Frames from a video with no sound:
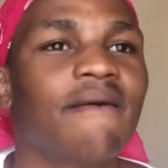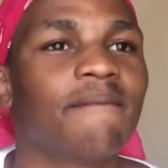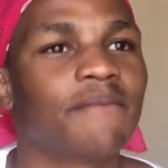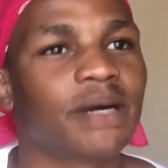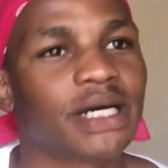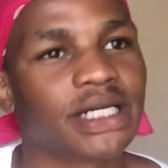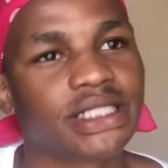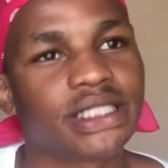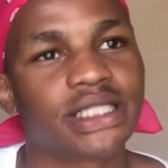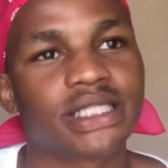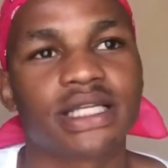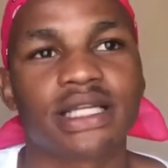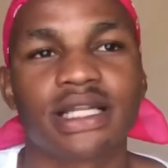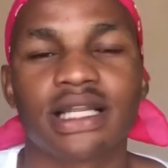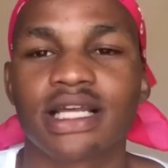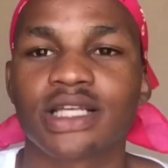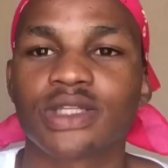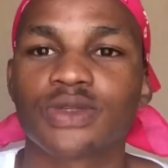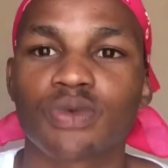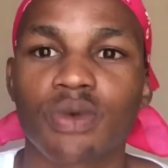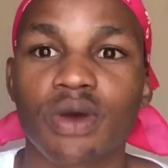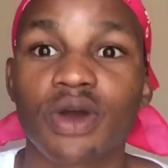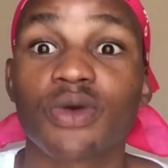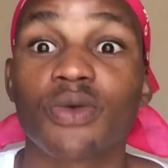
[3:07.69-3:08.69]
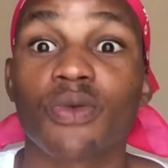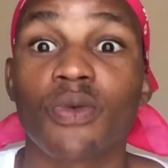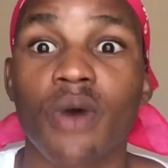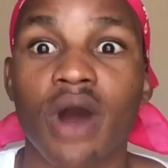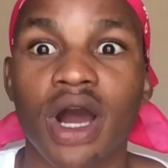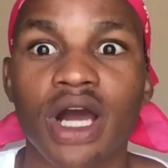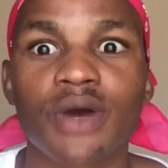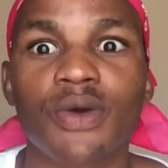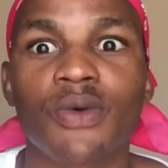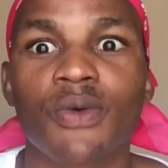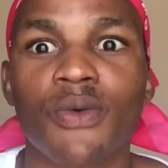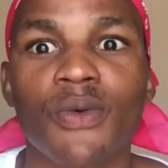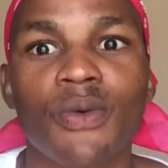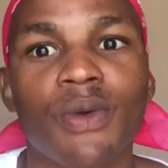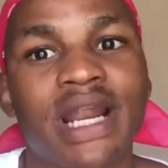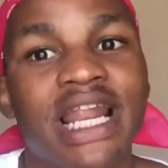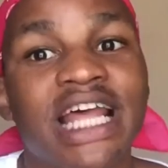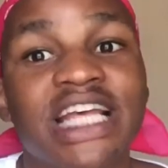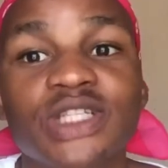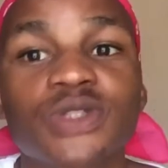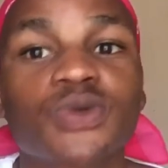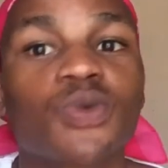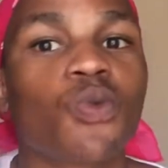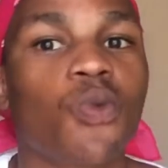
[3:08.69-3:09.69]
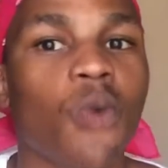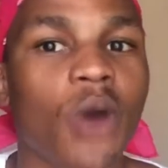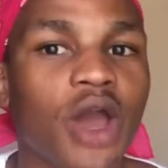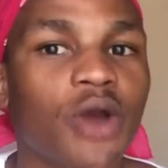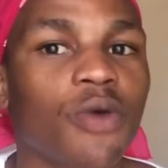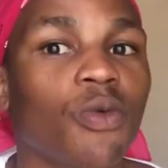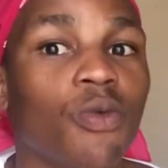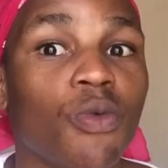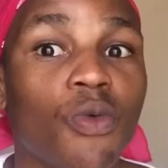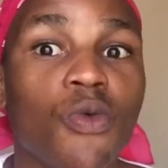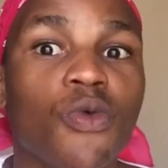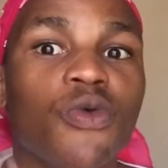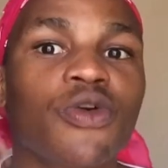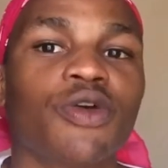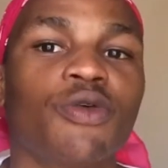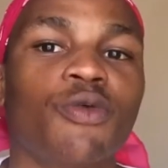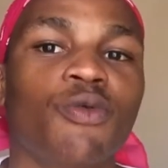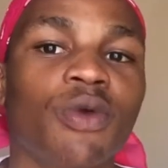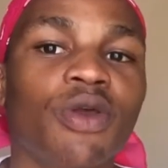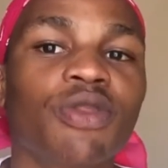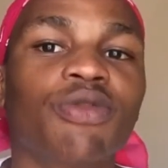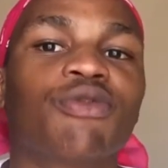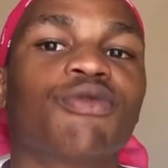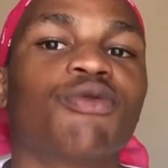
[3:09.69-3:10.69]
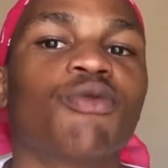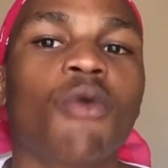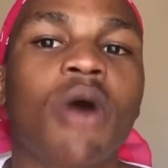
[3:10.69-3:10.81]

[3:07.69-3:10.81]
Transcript: But let's work with